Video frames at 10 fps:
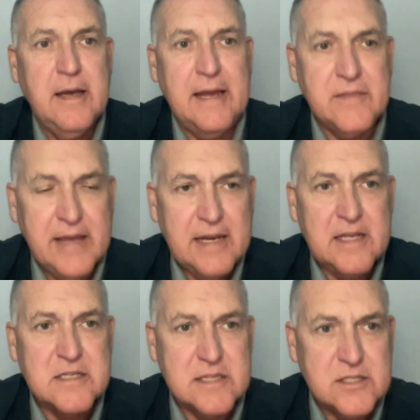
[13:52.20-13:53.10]
And that
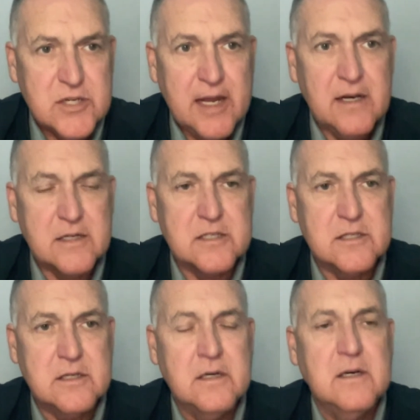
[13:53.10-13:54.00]
is the
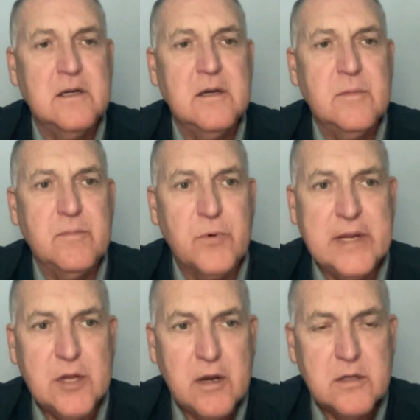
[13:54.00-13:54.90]
challenge. We
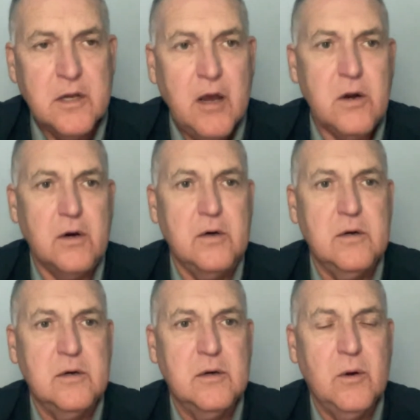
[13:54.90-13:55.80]
don't know
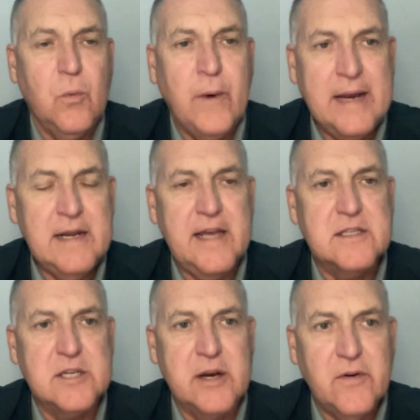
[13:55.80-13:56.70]
when a
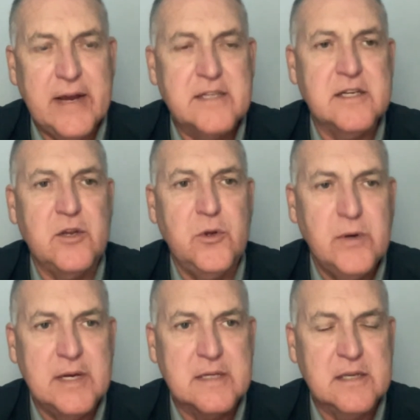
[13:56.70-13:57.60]
generating
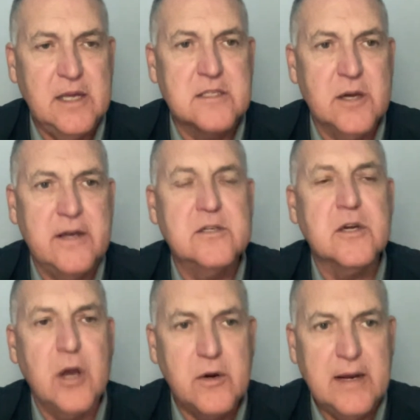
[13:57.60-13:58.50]
unit is going to
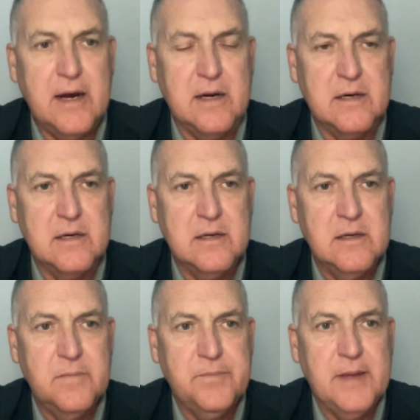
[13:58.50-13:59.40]
go down.
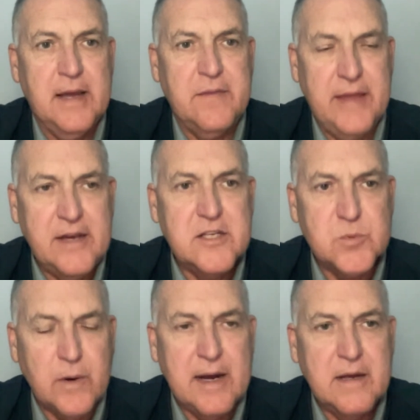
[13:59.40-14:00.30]
And that is
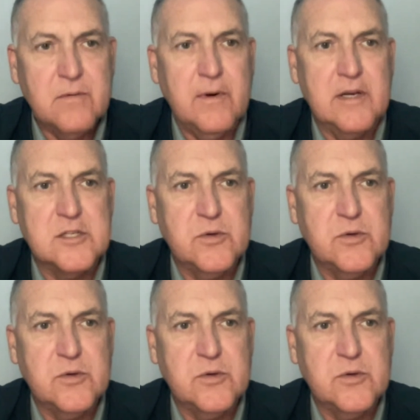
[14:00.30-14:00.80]
why one is